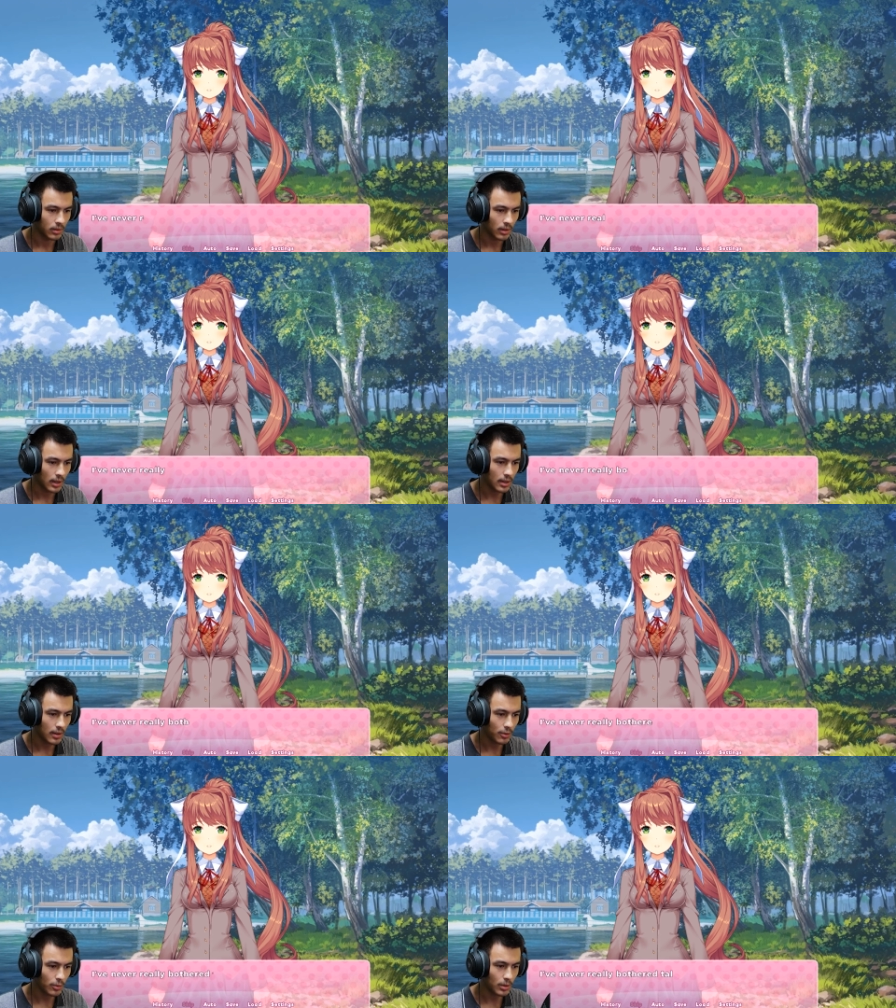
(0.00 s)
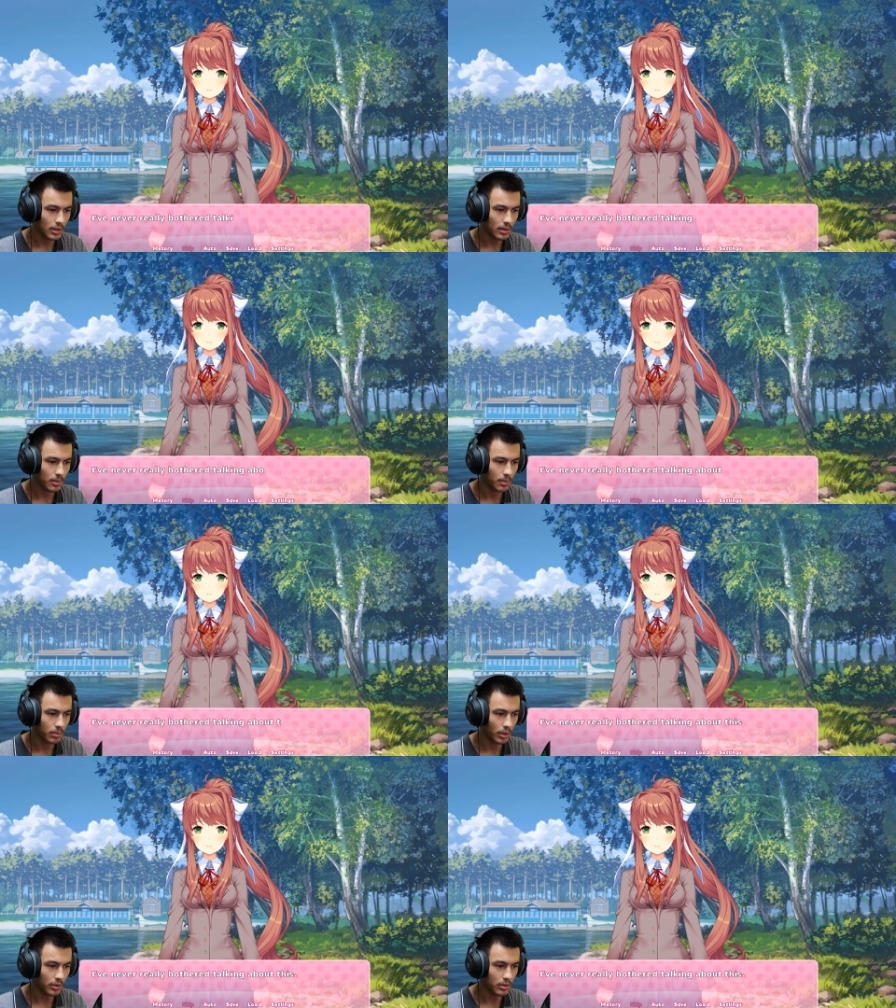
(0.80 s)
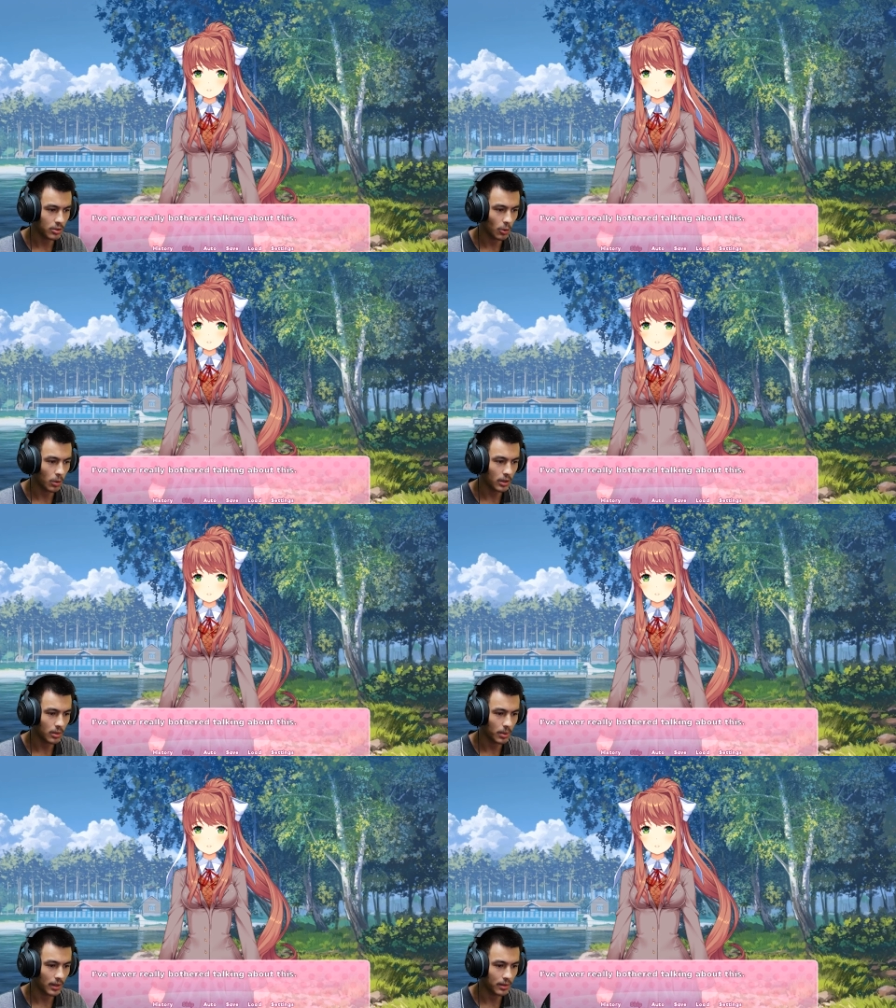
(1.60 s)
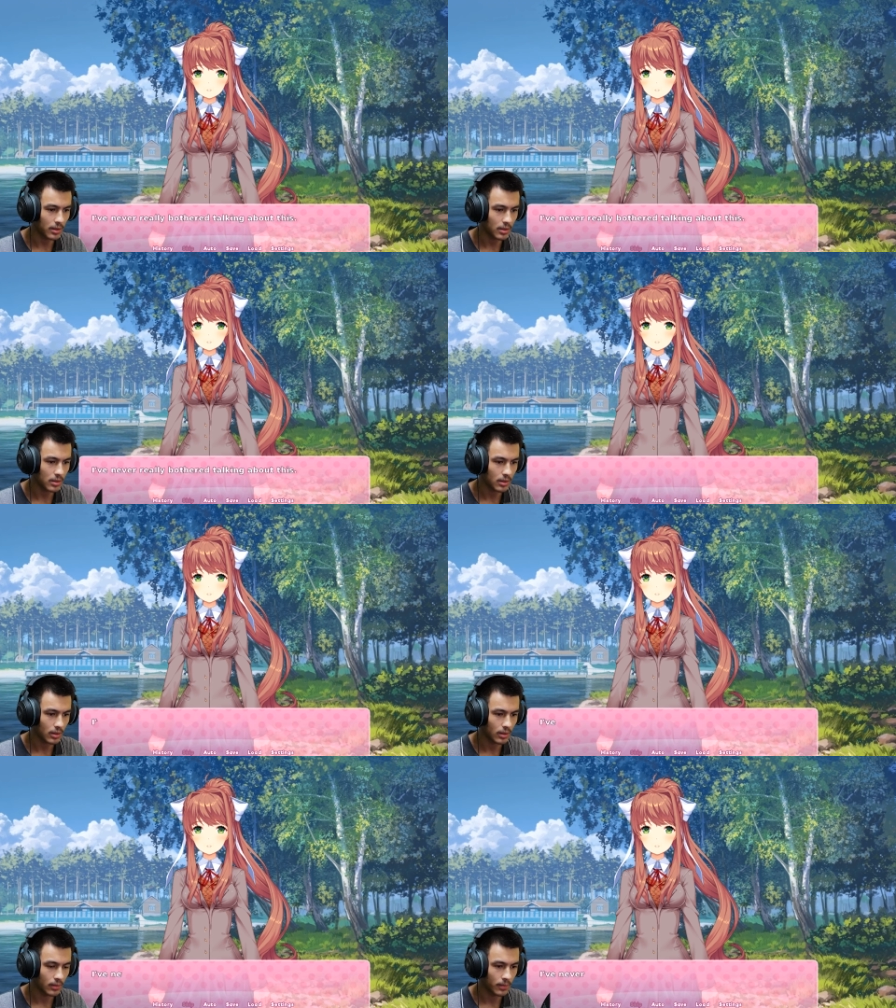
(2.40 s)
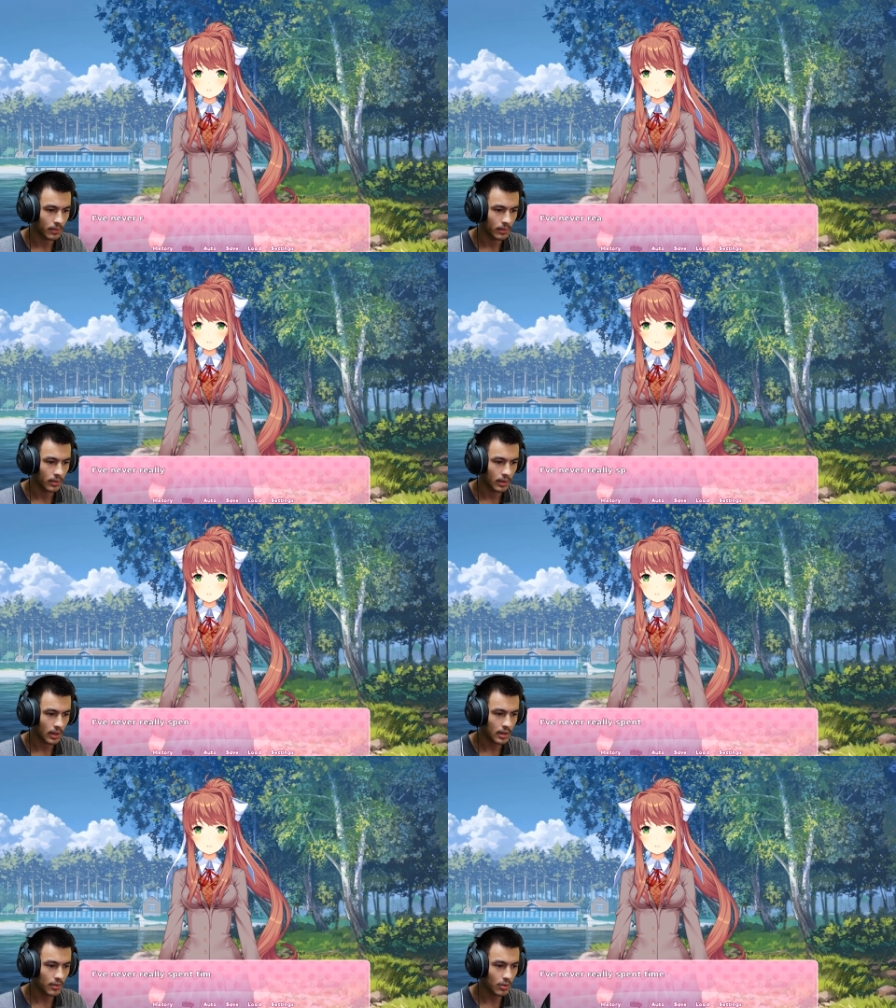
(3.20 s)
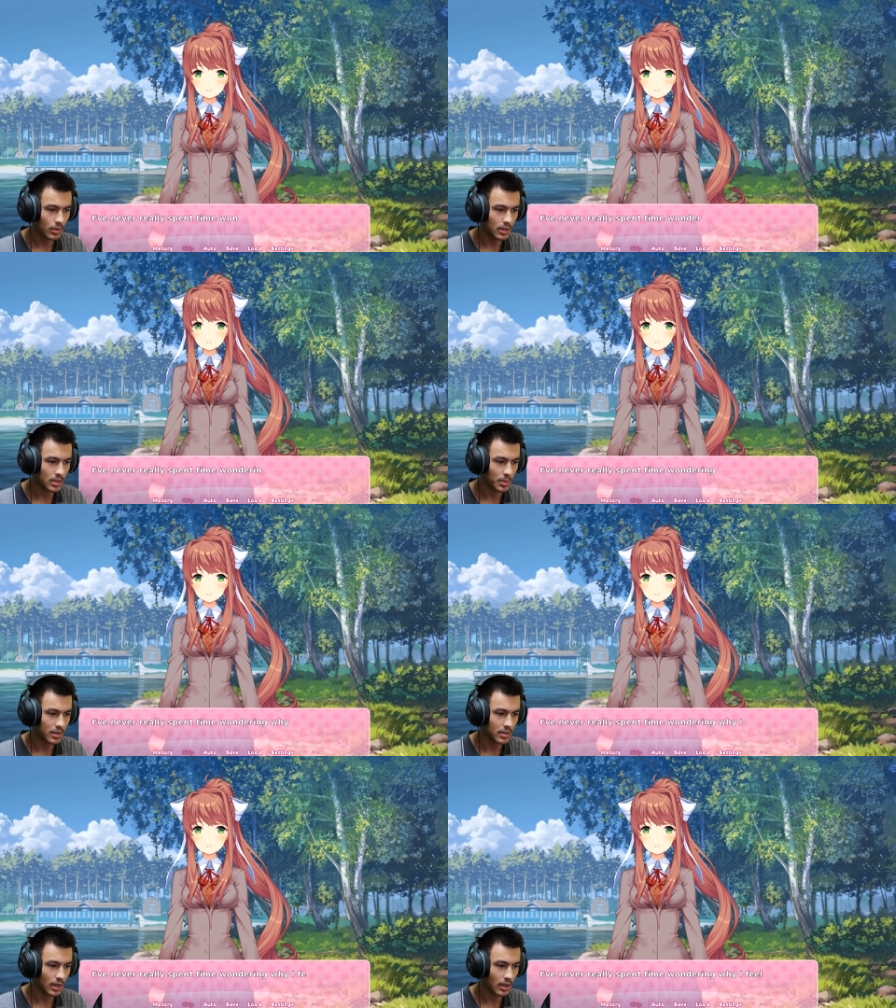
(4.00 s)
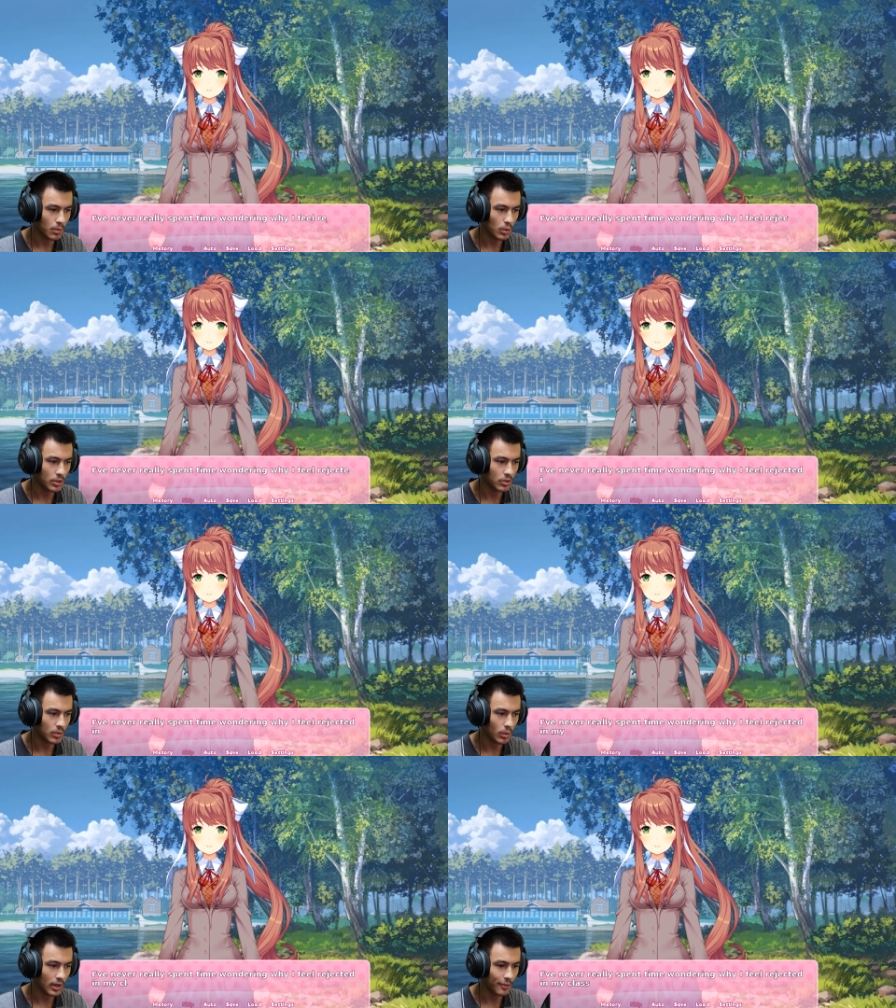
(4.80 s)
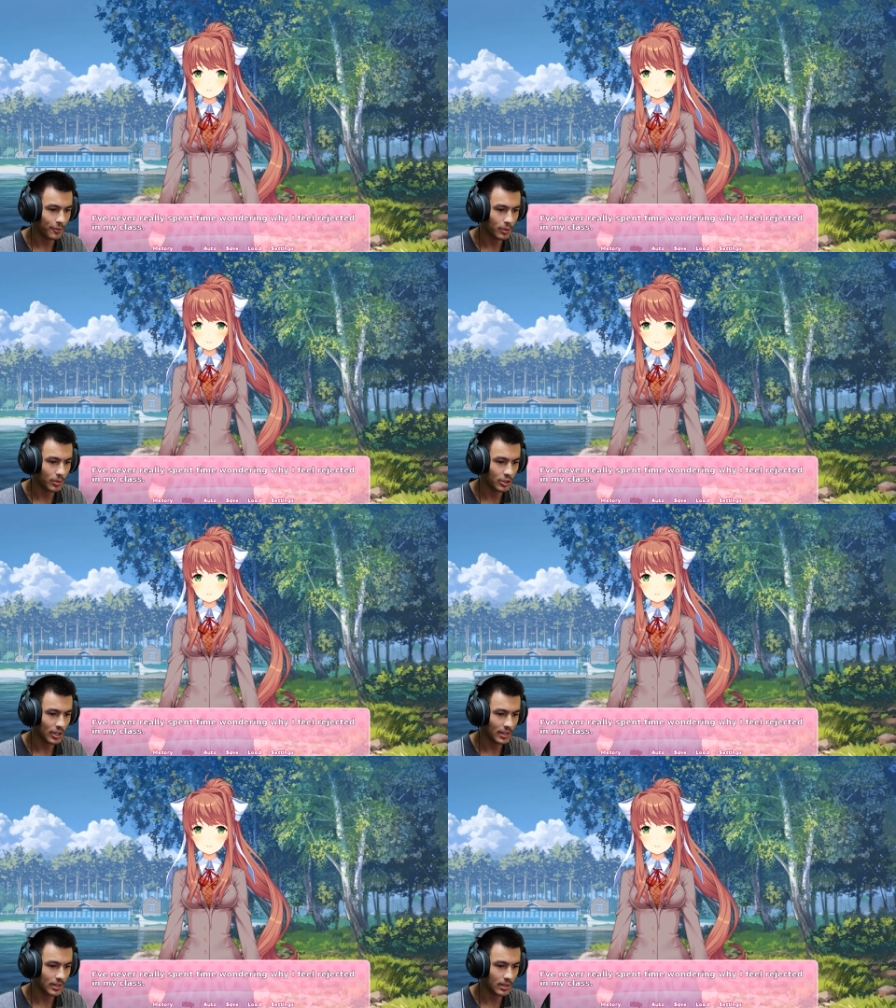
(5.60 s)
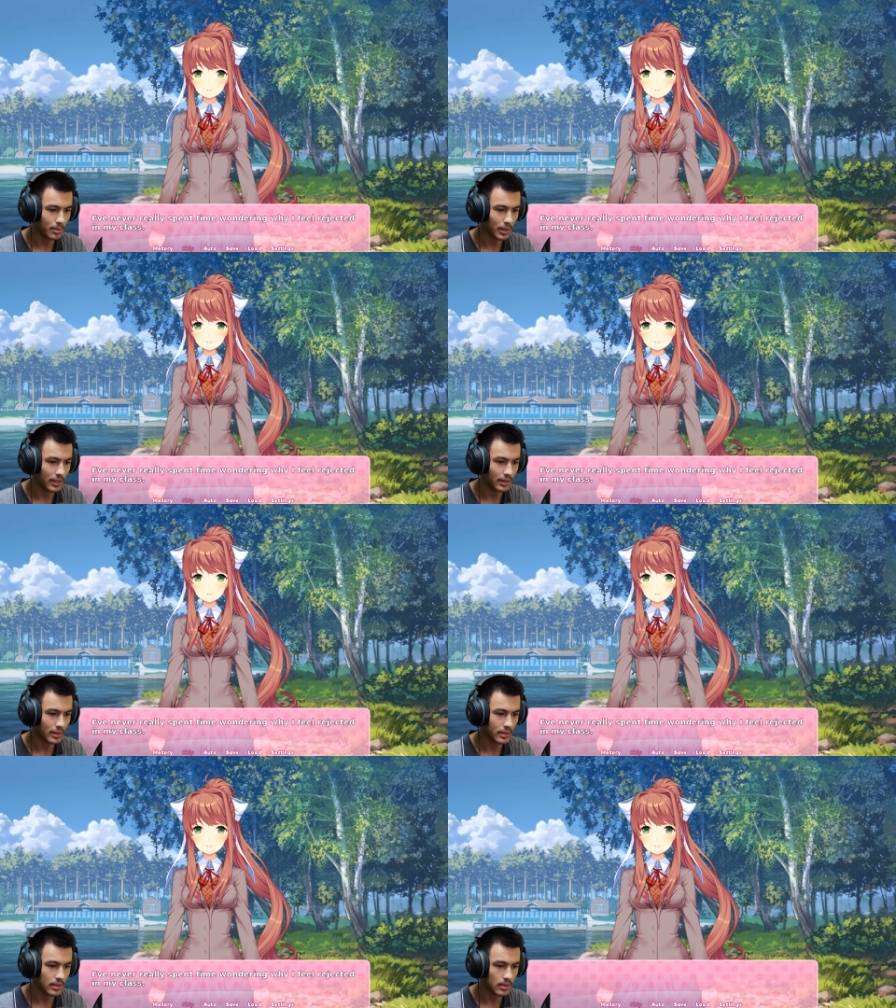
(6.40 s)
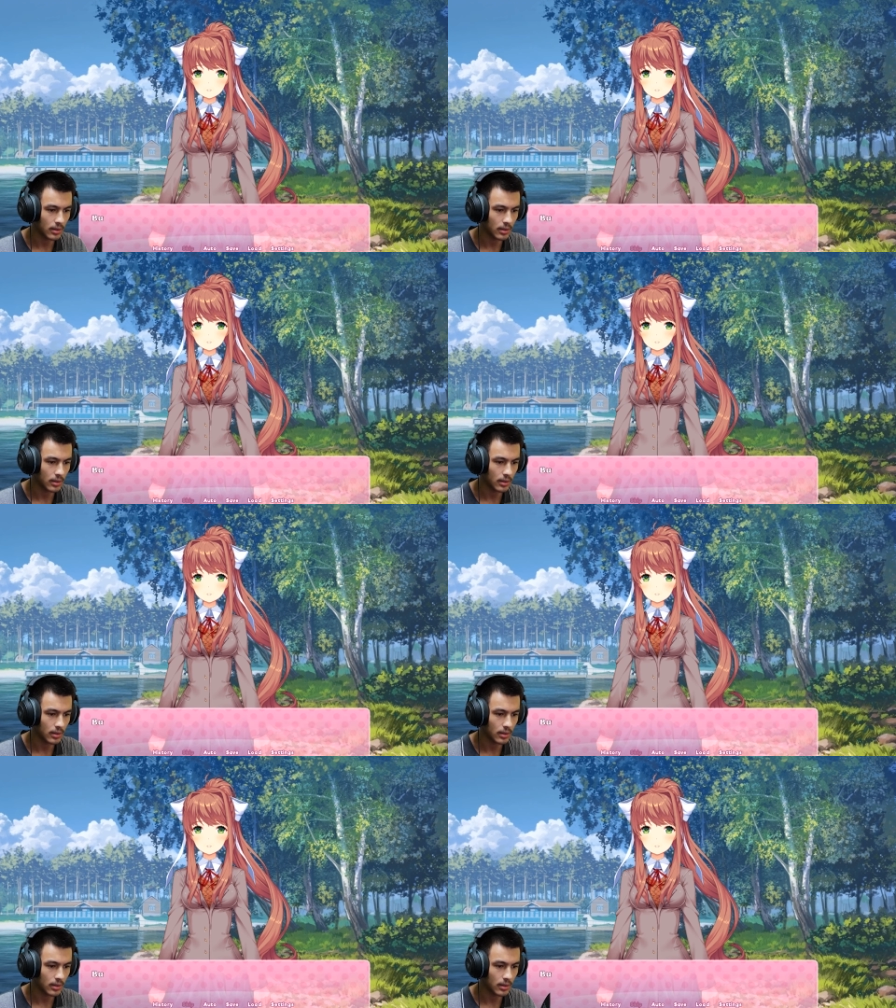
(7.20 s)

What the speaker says: I never really bothered talking about this. I never really spent time wondering why I feel rejected in my class.